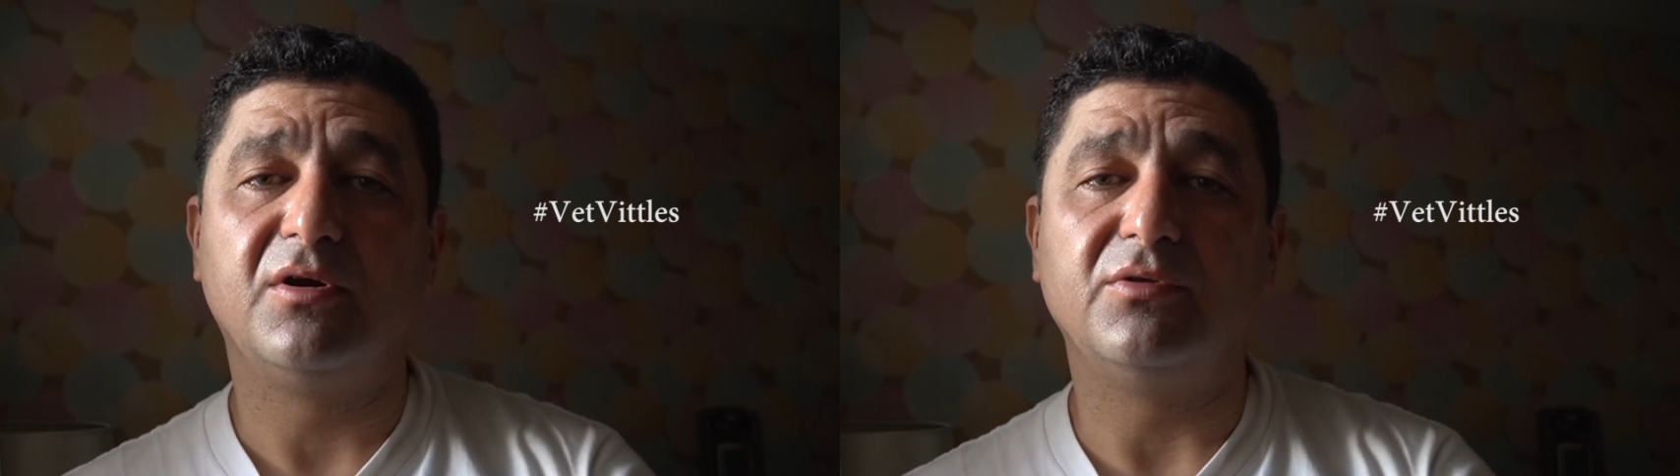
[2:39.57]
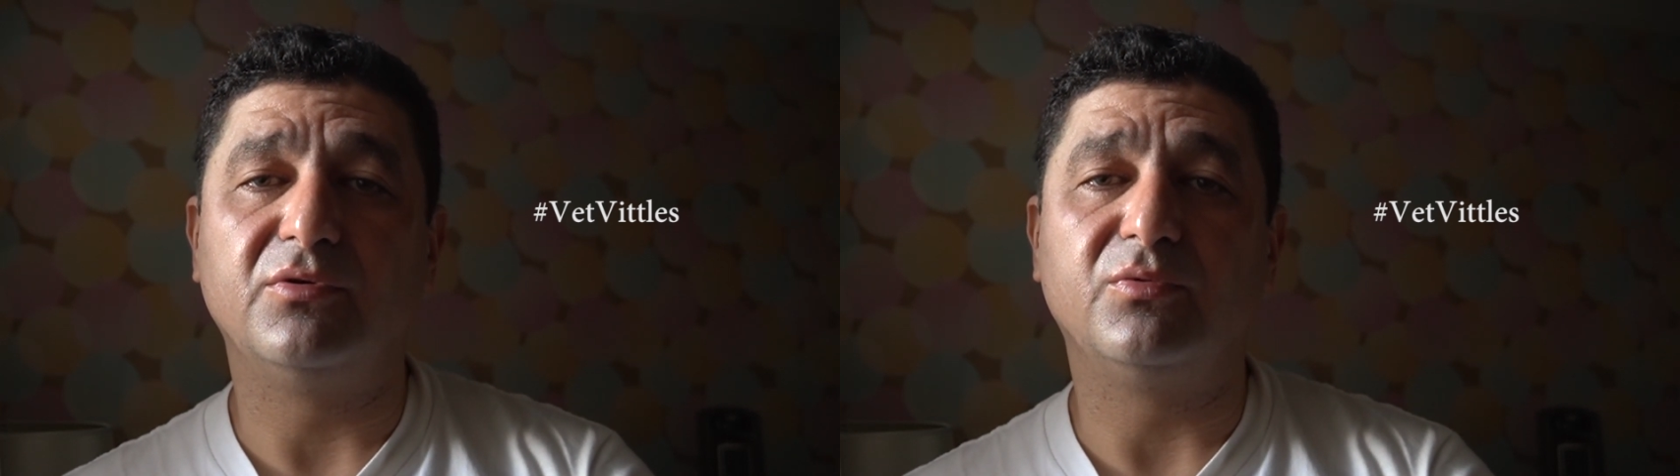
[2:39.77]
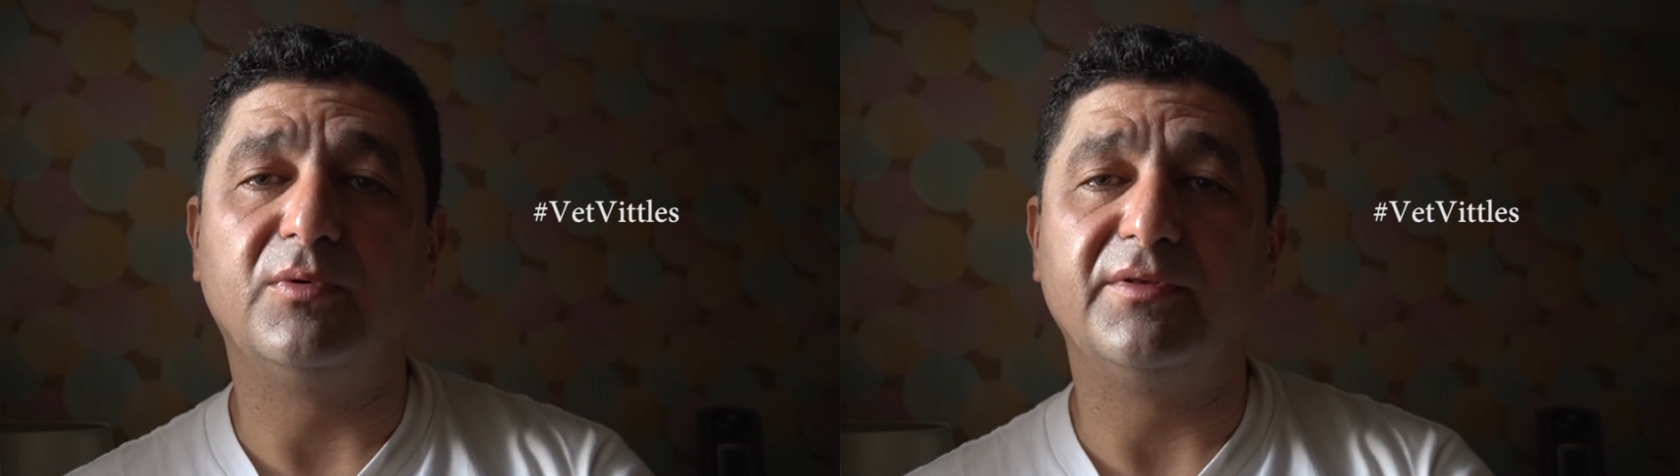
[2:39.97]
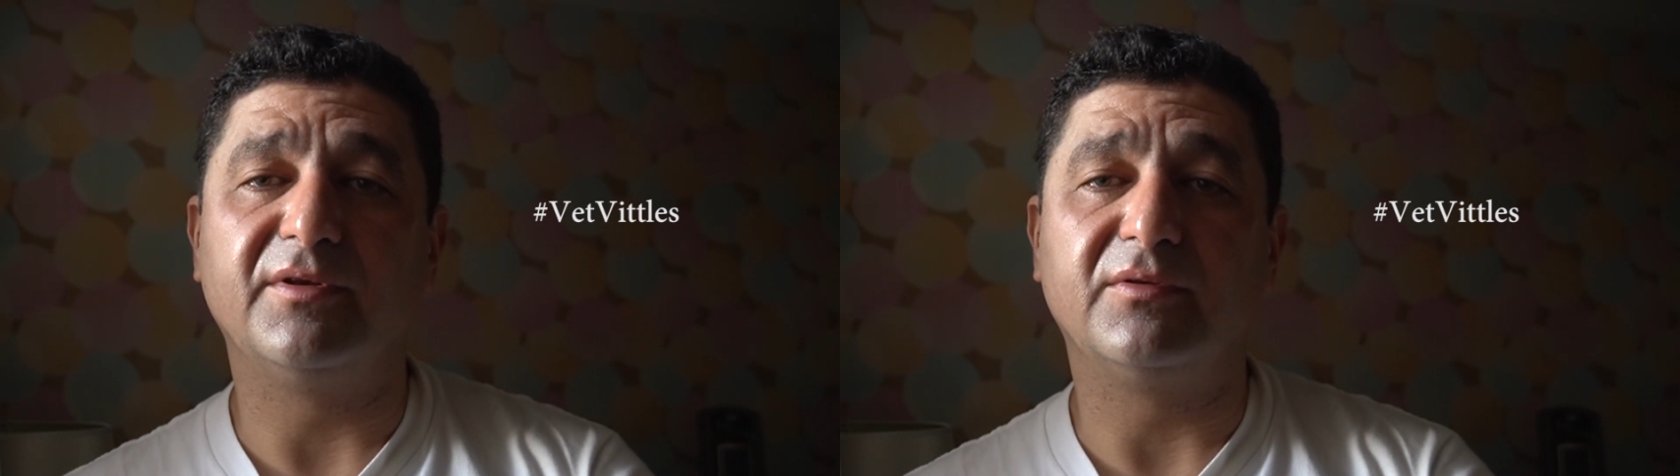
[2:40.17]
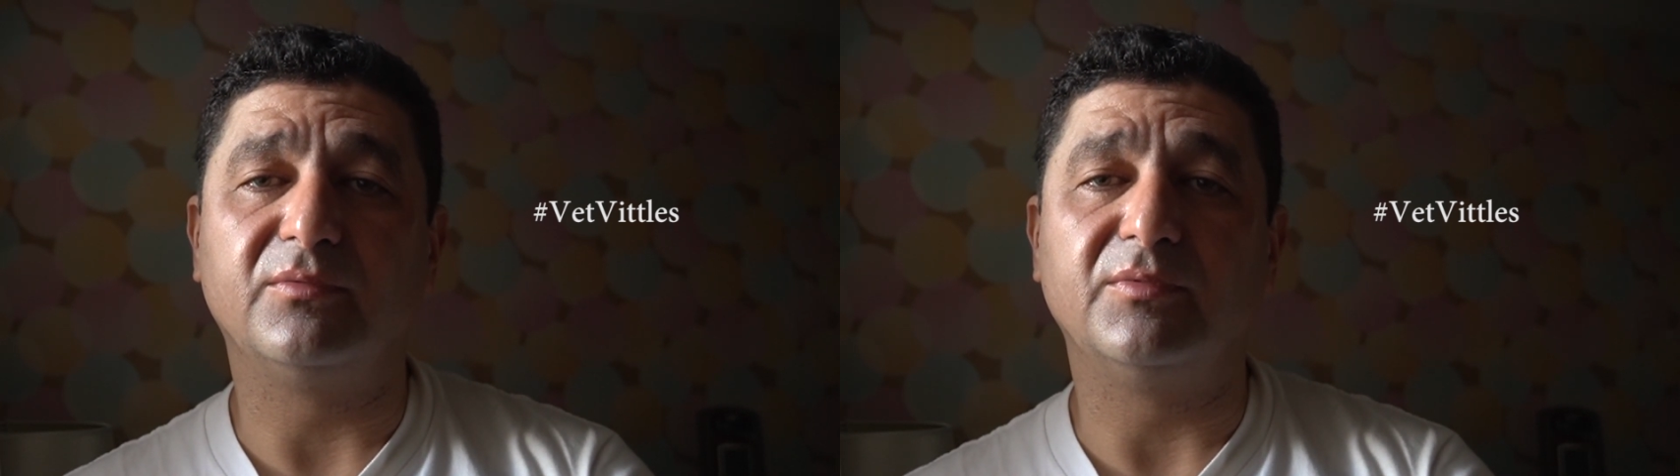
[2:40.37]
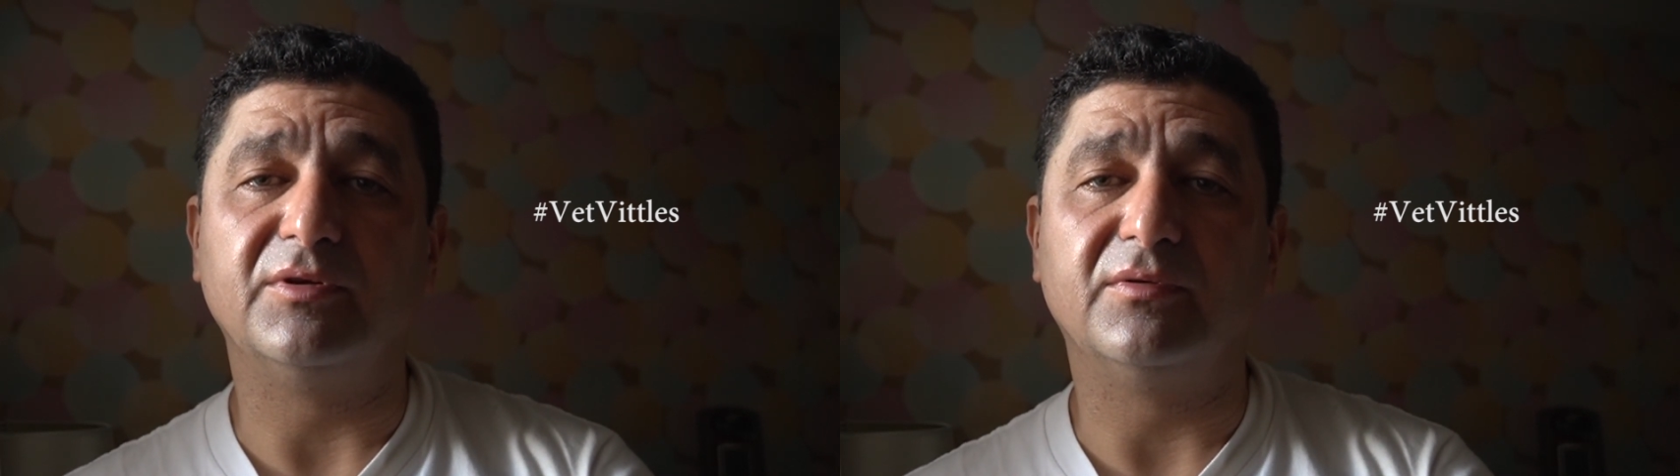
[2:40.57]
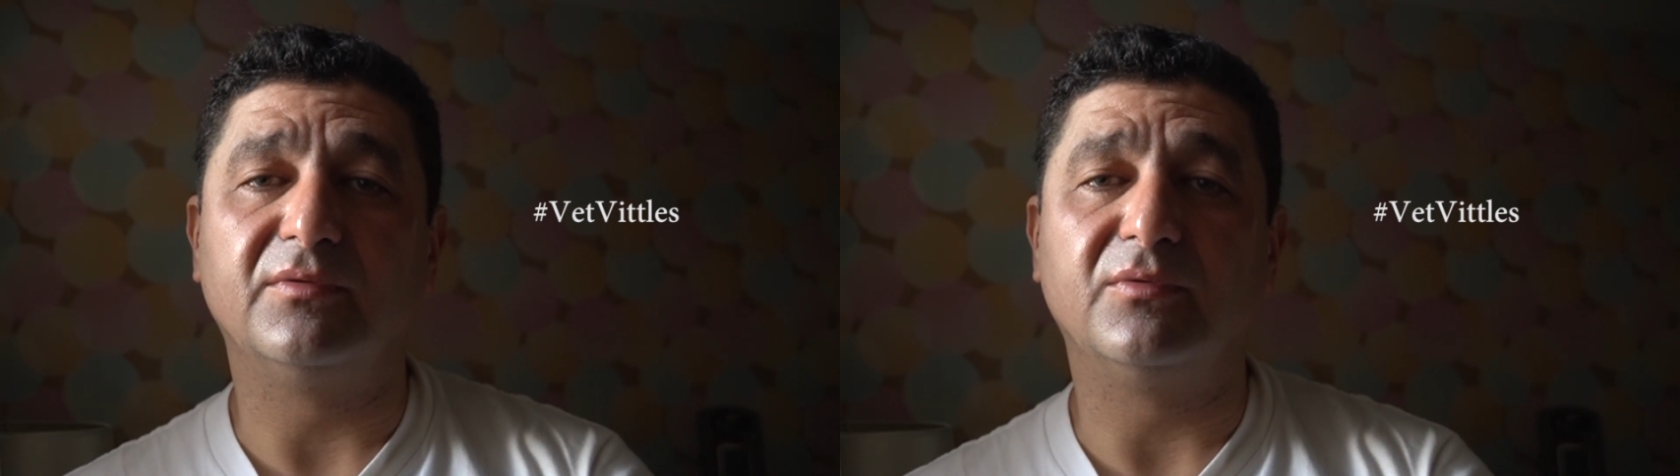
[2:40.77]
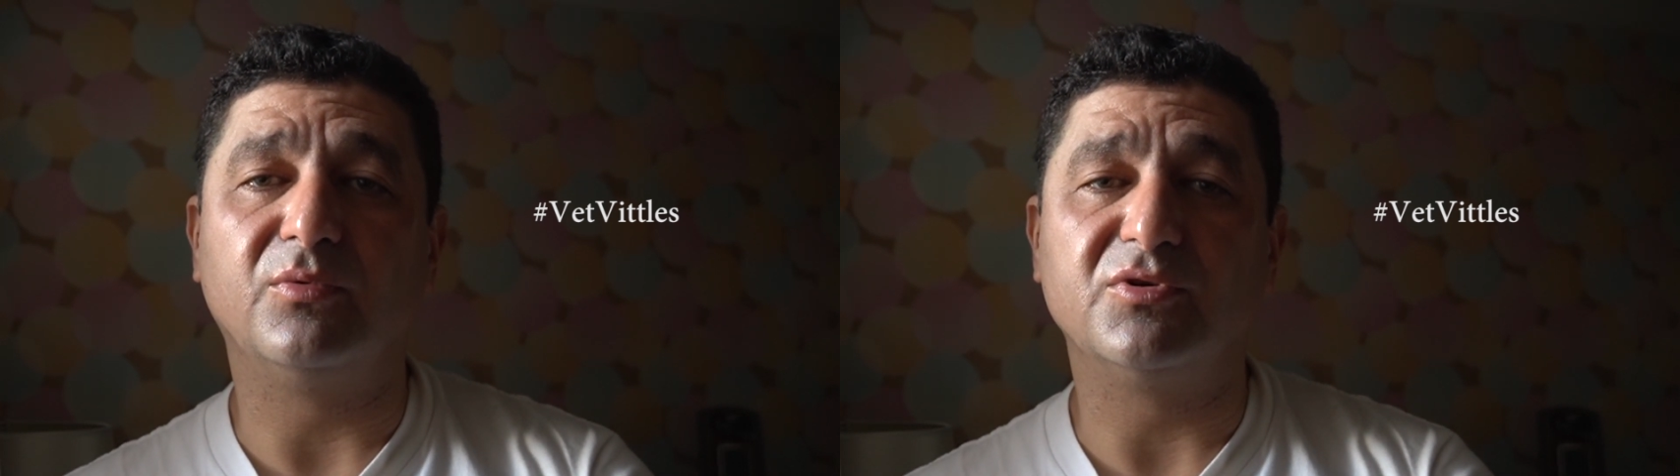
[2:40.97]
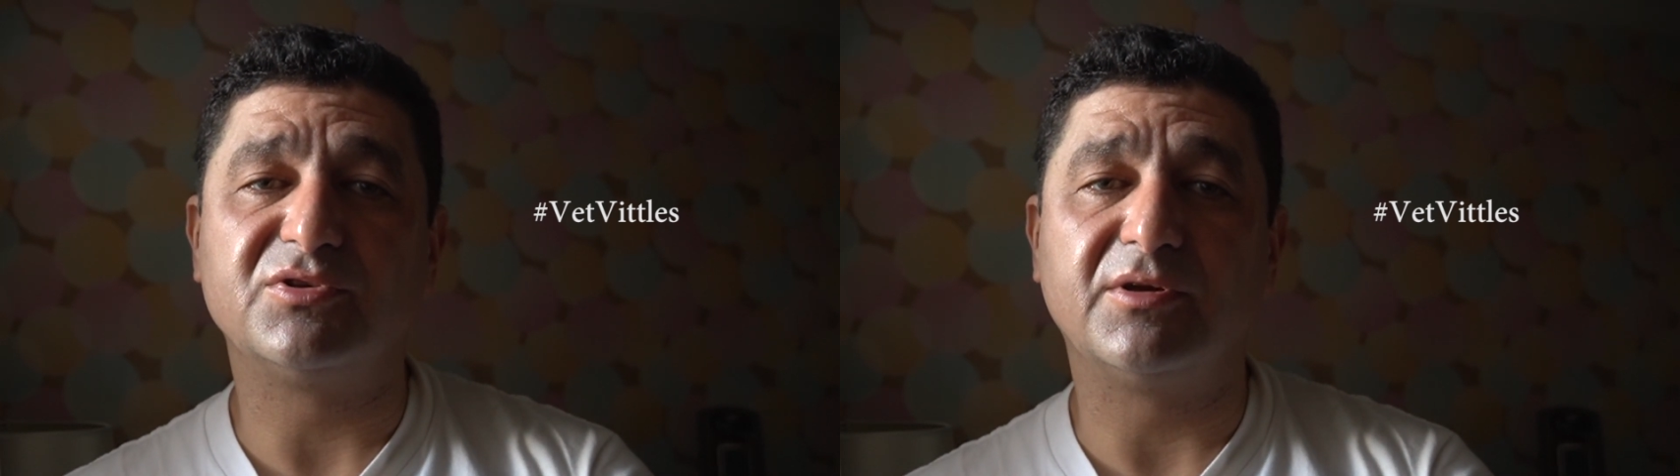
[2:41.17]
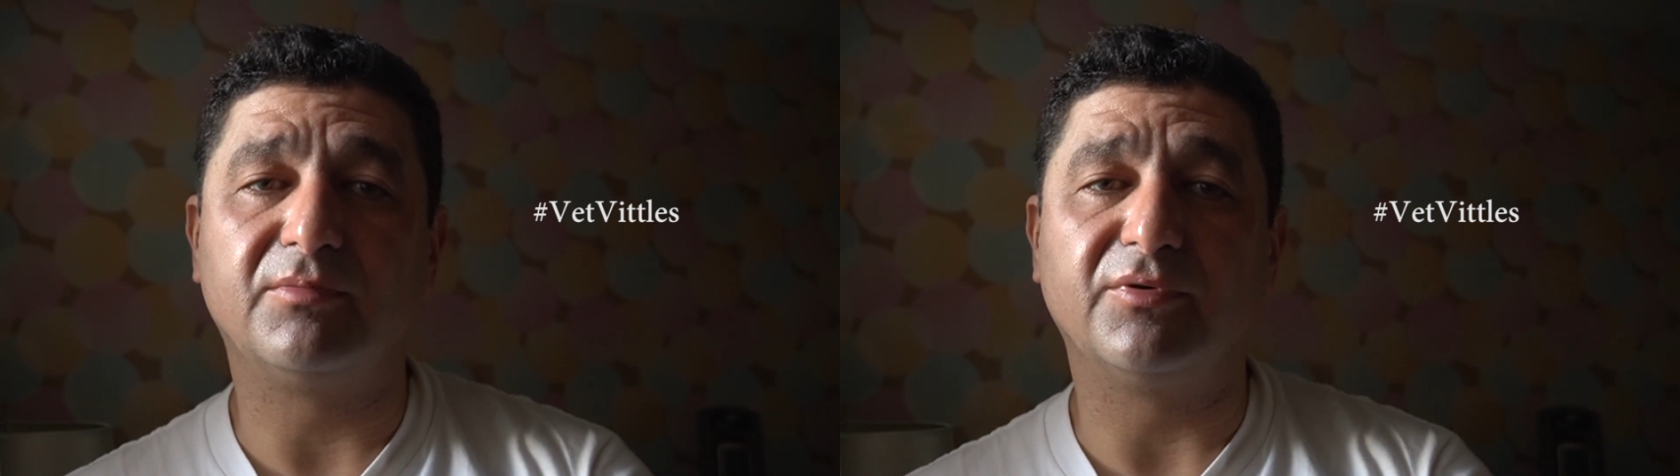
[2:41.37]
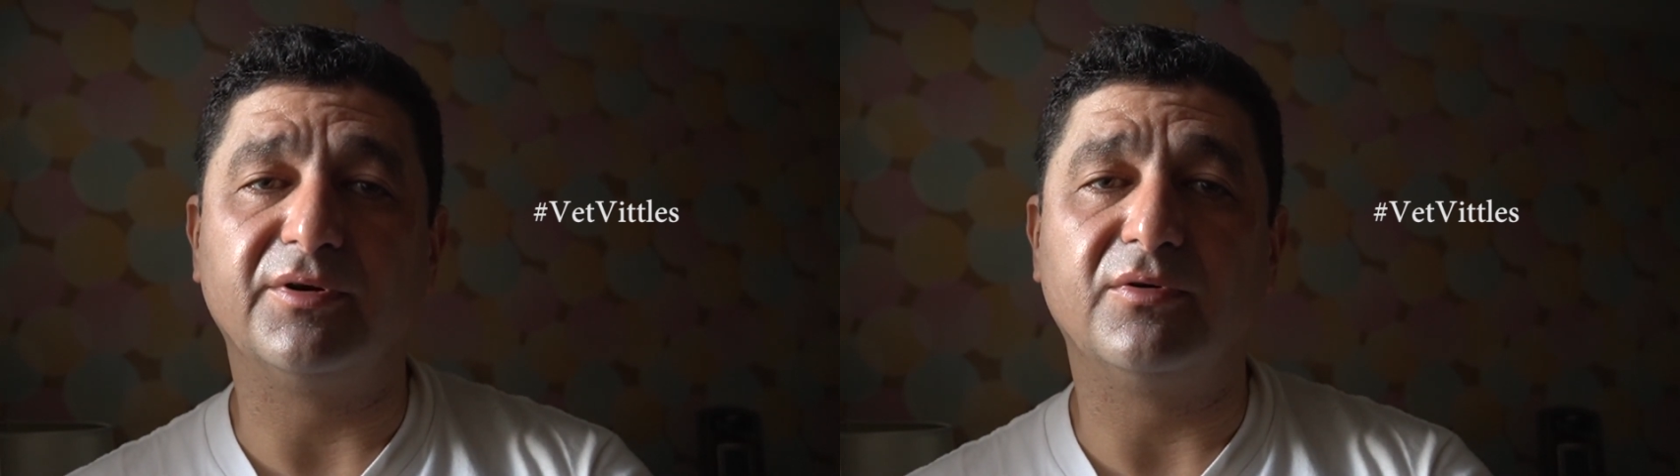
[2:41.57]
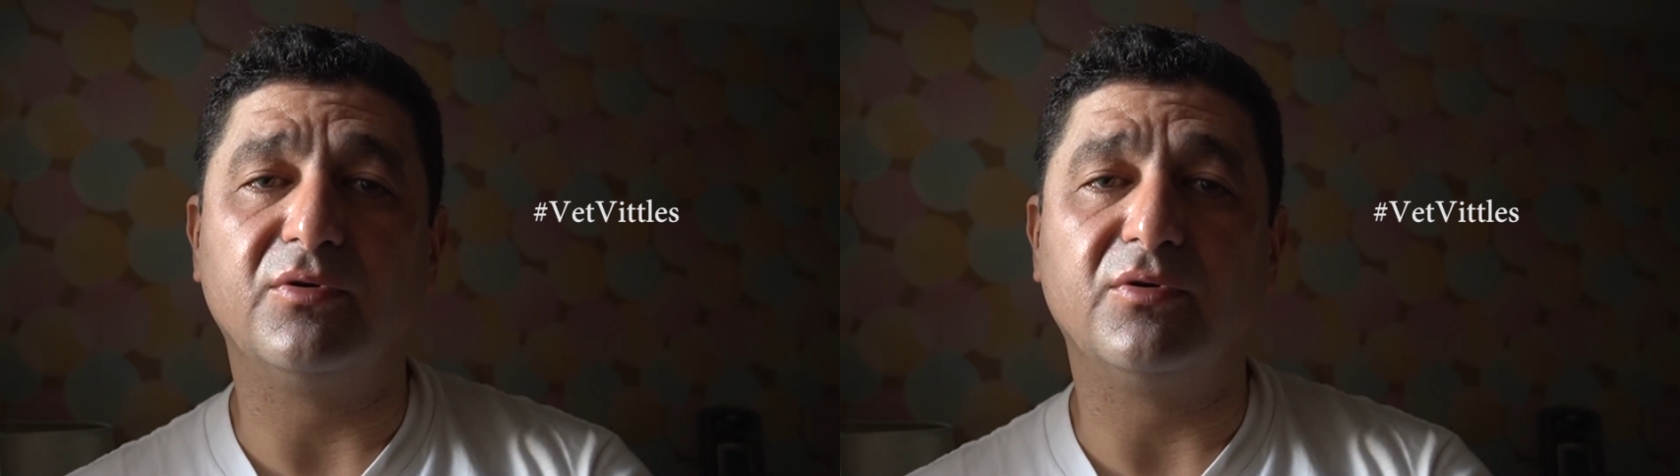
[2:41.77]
not one that was temporary